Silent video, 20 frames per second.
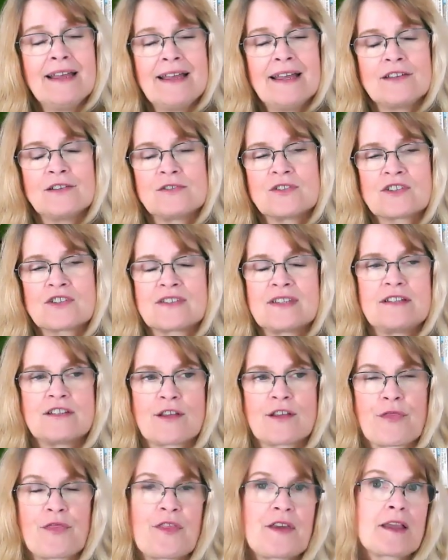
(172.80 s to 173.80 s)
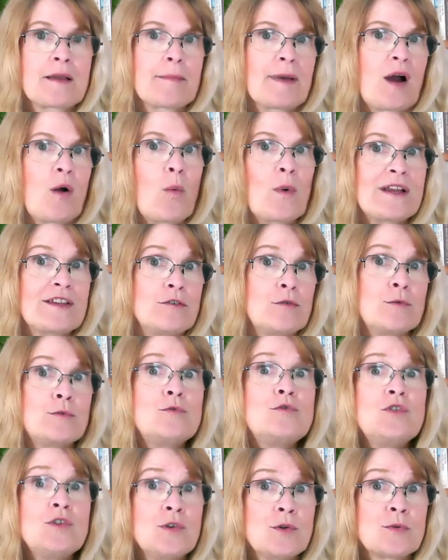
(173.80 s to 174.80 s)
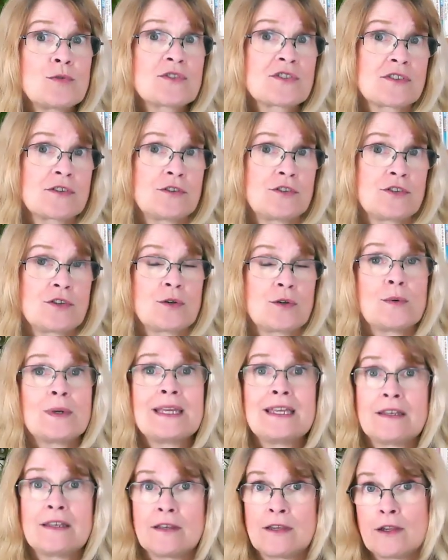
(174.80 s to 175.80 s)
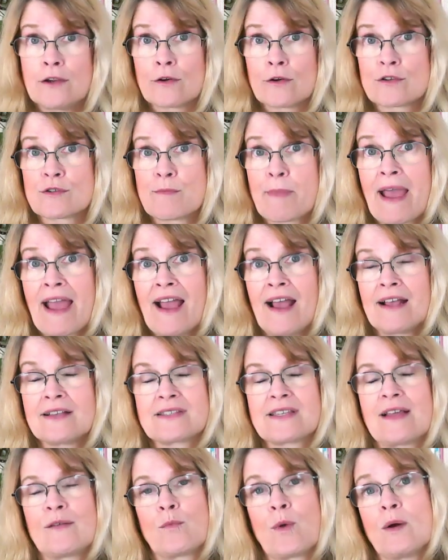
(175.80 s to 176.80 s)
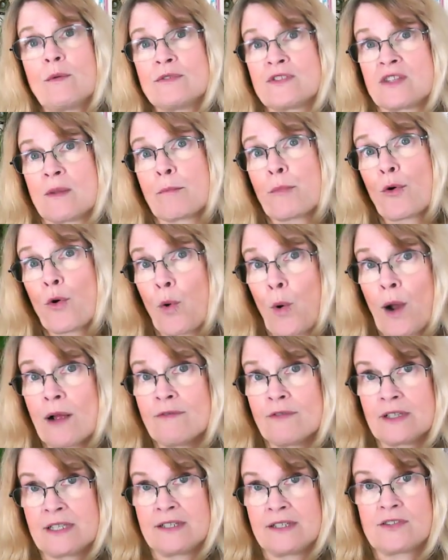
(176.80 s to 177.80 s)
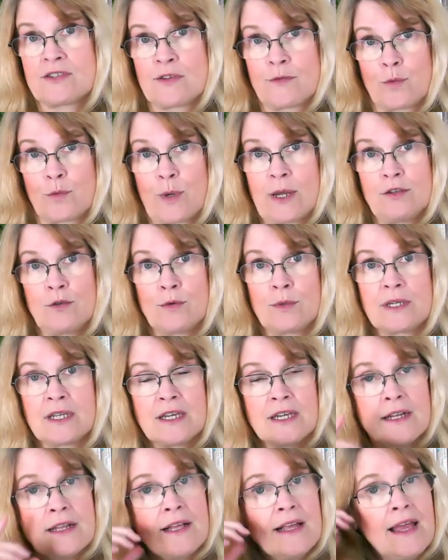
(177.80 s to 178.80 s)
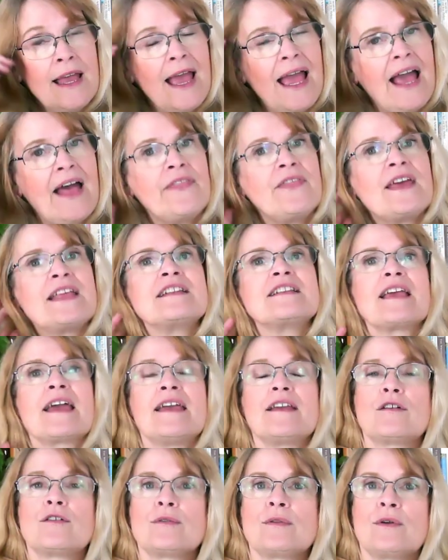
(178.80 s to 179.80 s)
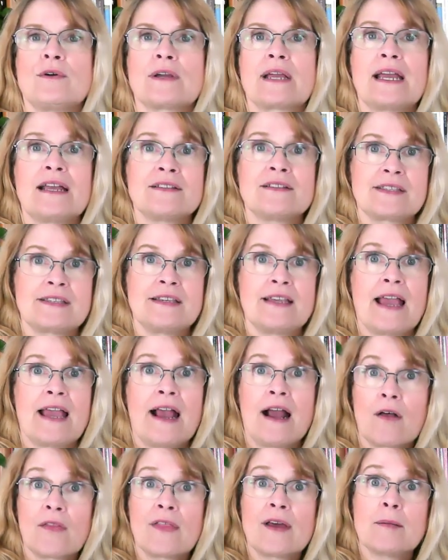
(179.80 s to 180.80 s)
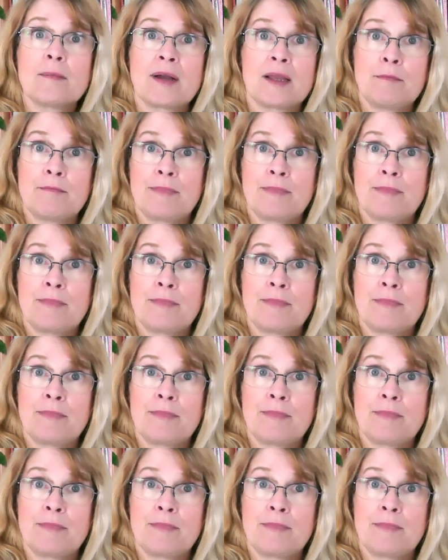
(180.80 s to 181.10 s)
You just need to think about what you used to do in years past and what was the prevalence of what you did, and then take a look and see how that might